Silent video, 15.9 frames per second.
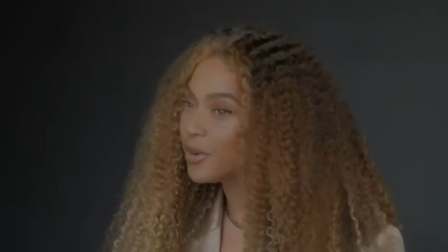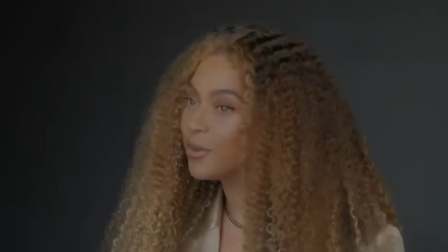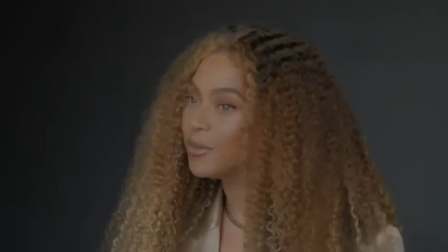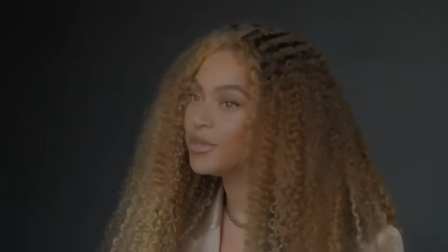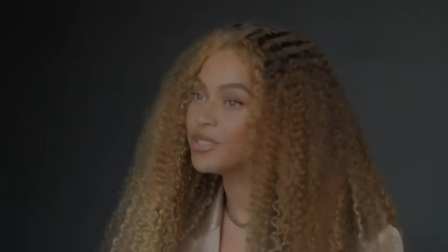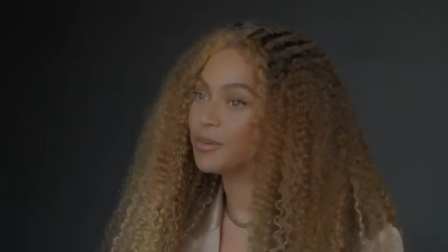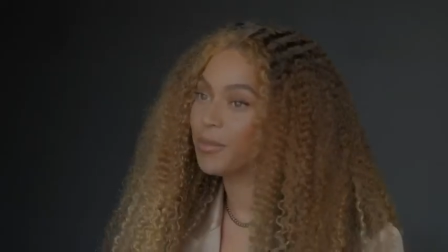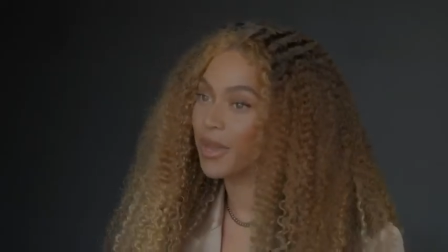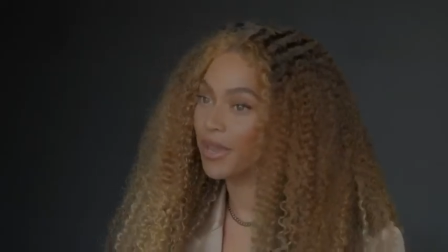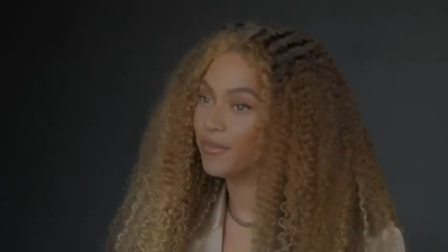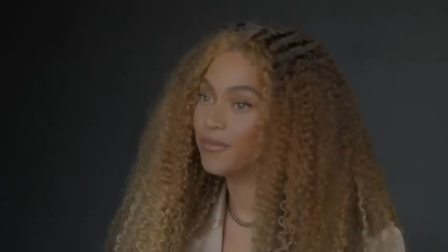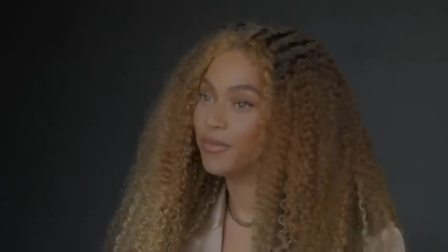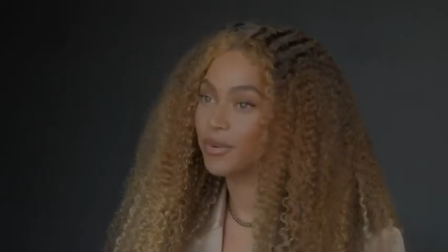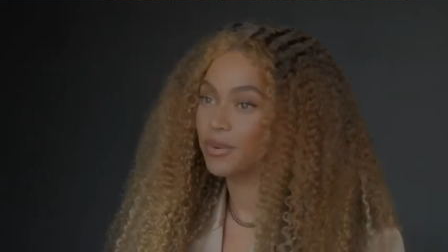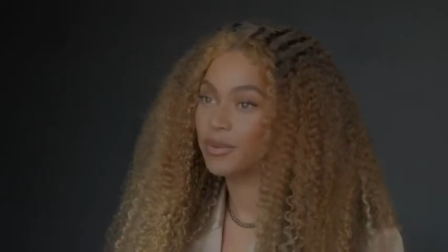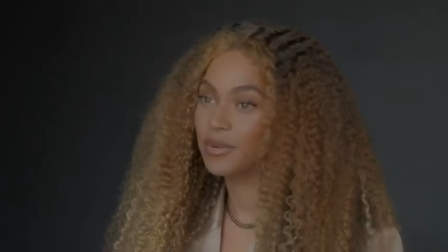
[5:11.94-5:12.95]
moments are
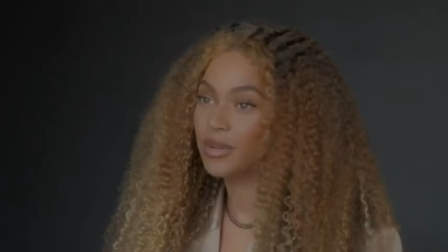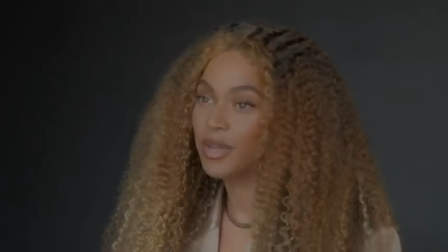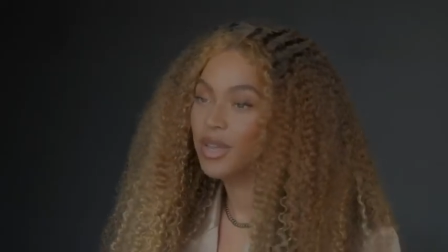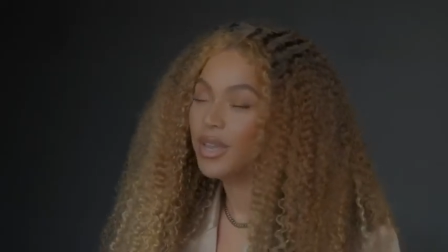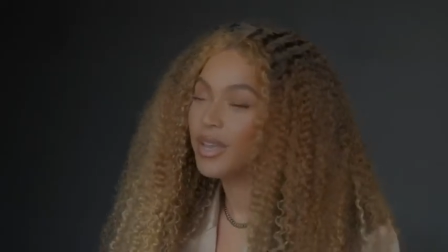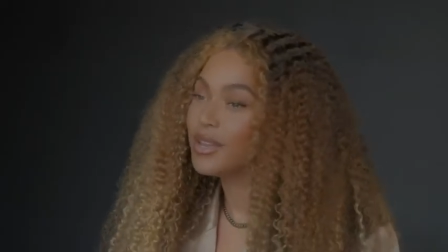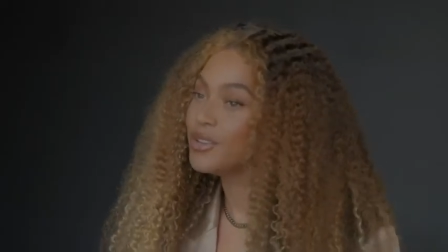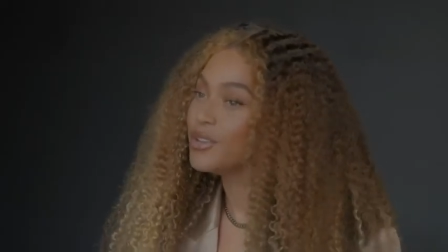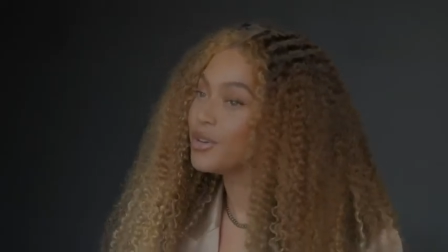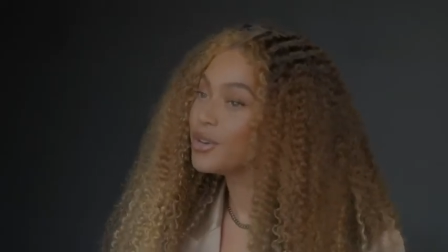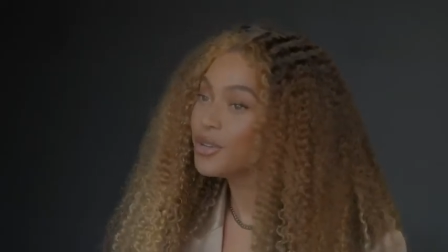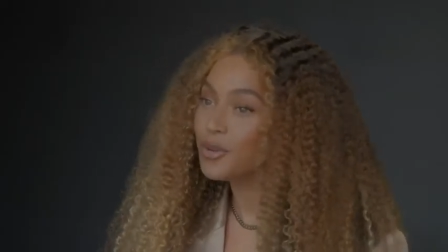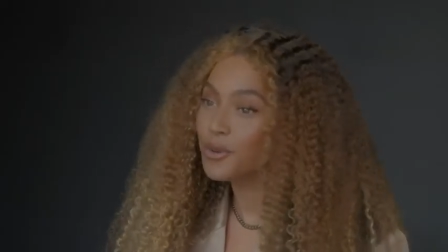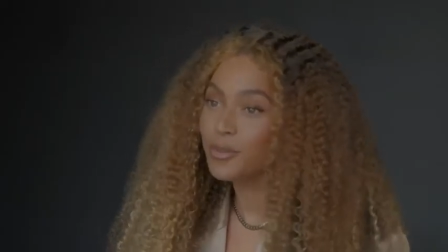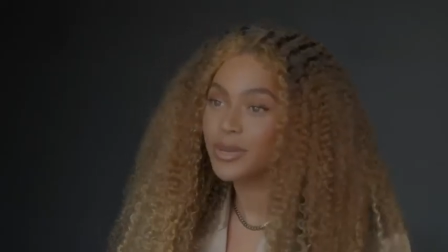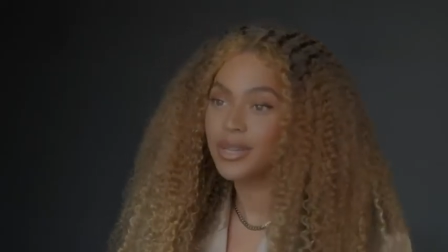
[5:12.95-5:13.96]
painful, and you're
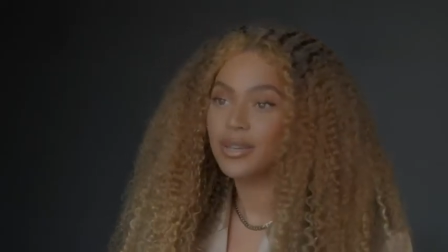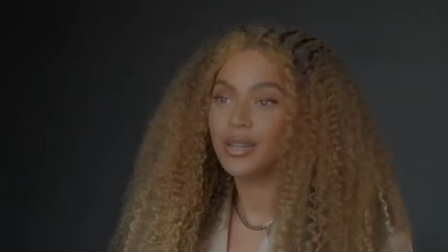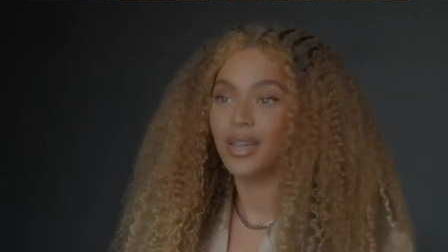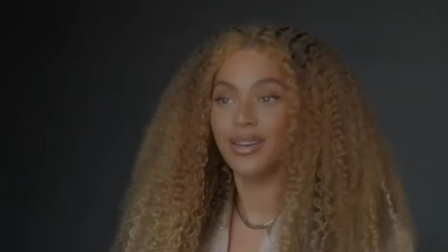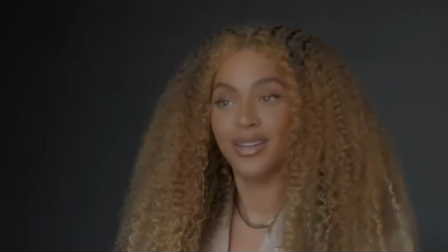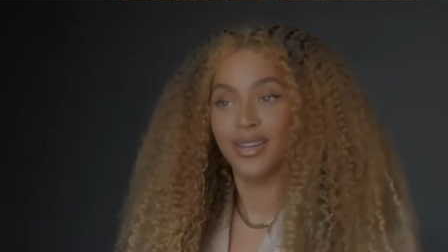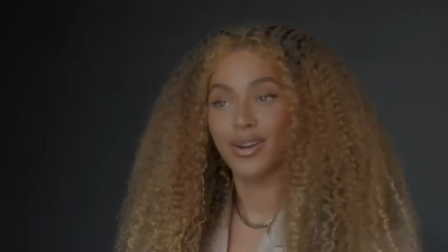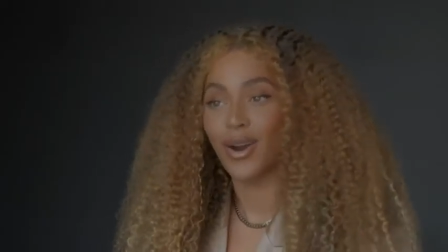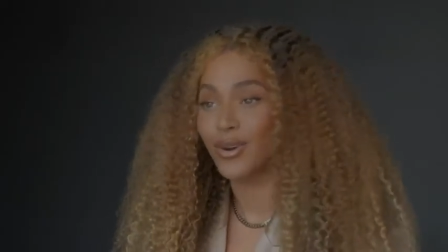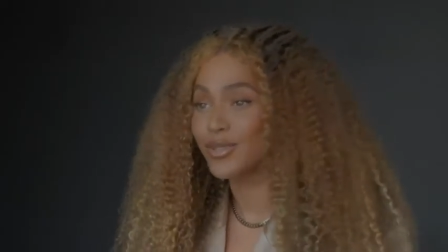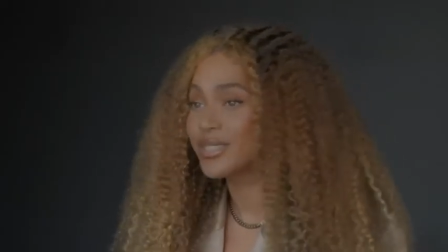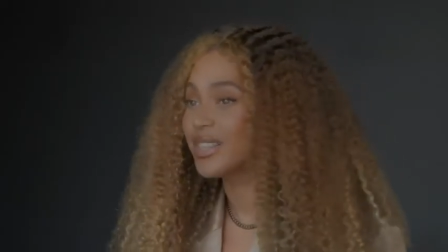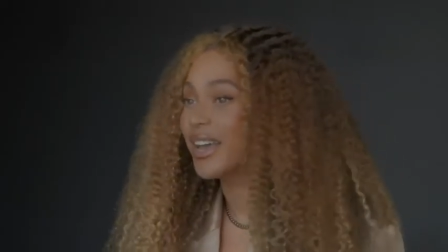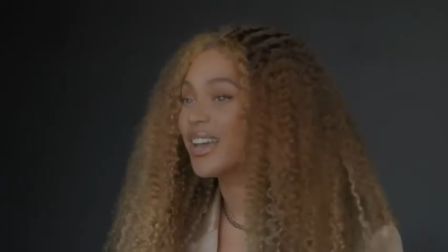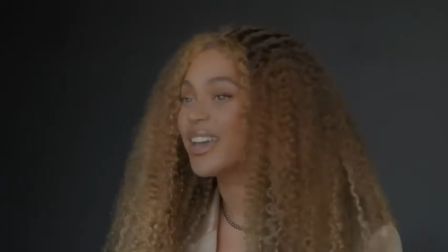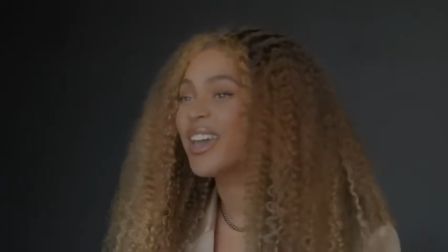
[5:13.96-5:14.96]
human, and it
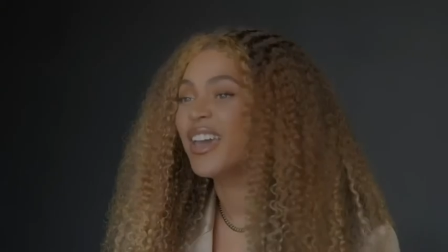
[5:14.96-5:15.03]
hurts like